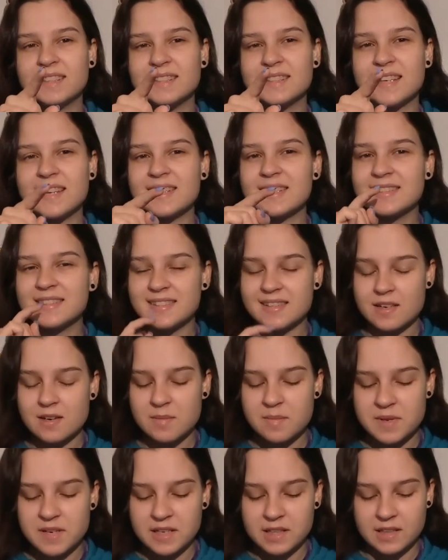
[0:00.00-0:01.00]
Says
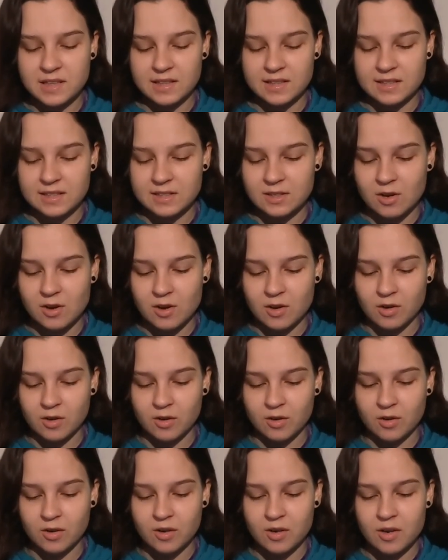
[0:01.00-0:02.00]
cinnamon in this
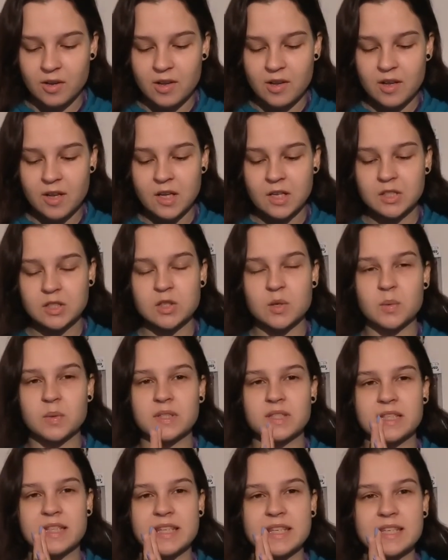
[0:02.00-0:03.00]
song, so
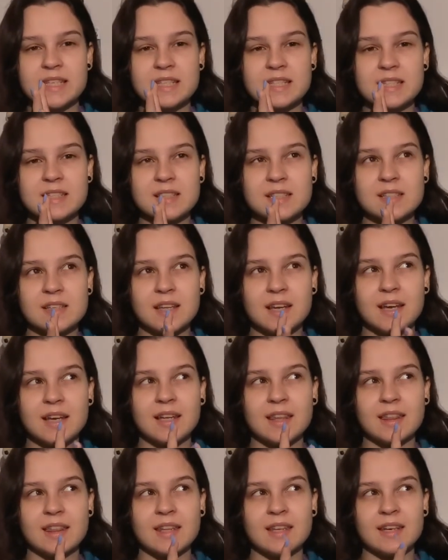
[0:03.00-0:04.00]
is this
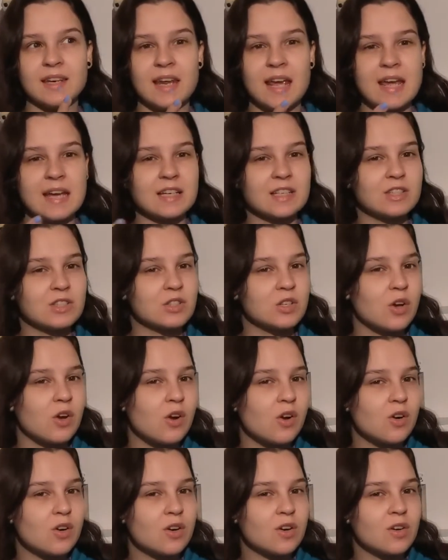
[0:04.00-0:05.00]
like the next
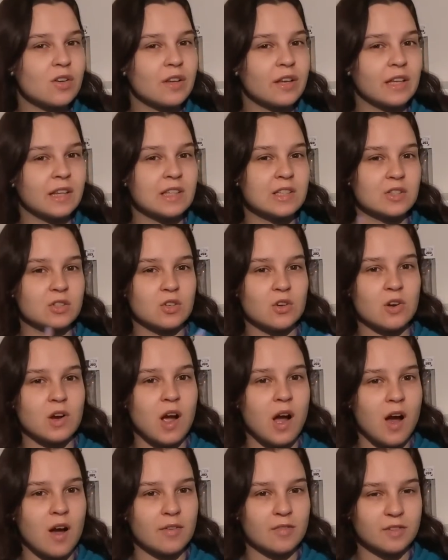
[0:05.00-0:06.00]
song, like the song
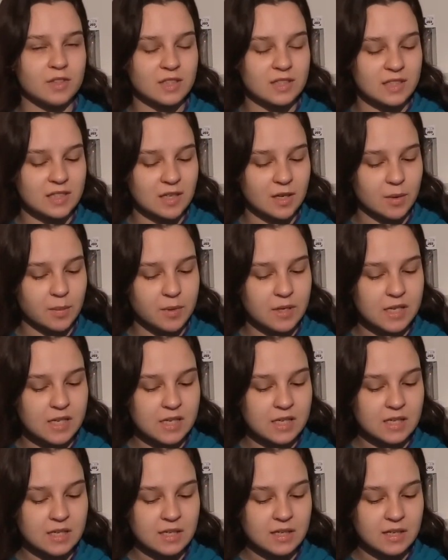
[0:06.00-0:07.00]
after
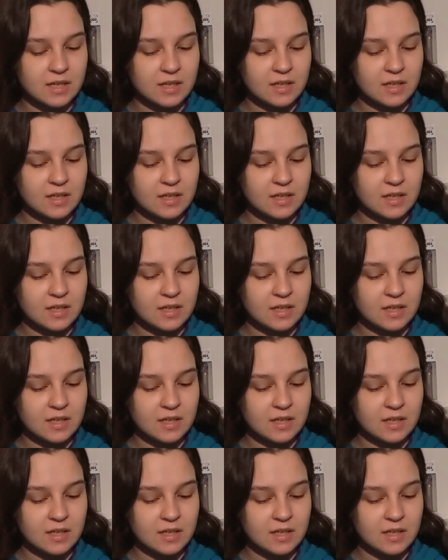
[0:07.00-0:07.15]
cinnamon?